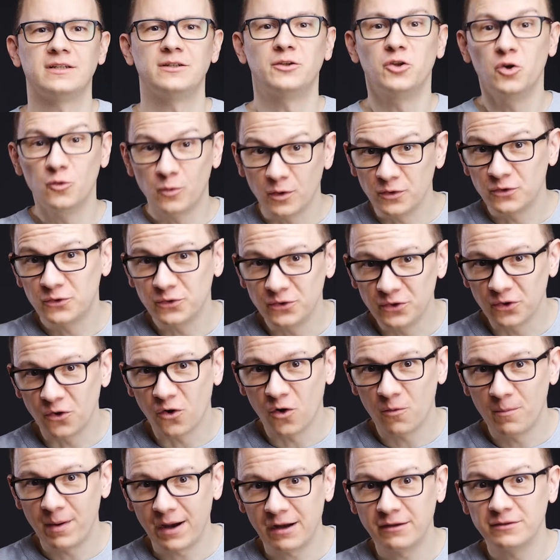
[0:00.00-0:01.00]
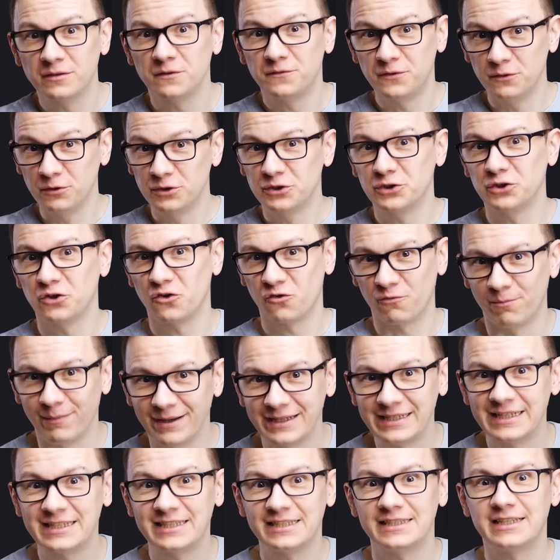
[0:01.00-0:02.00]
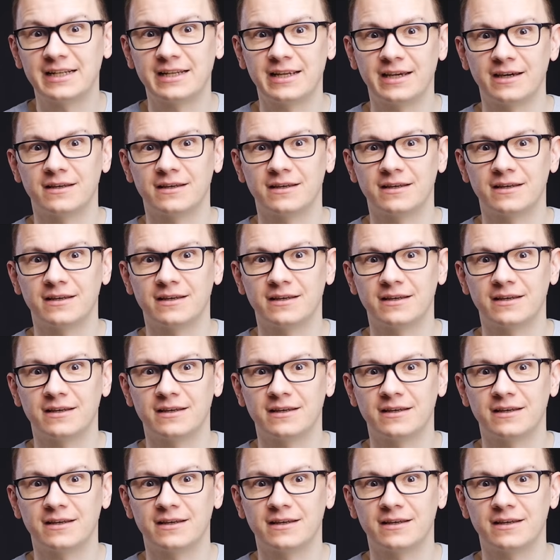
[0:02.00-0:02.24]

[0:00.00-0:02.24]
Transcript: Do you want to know about the future of medicine and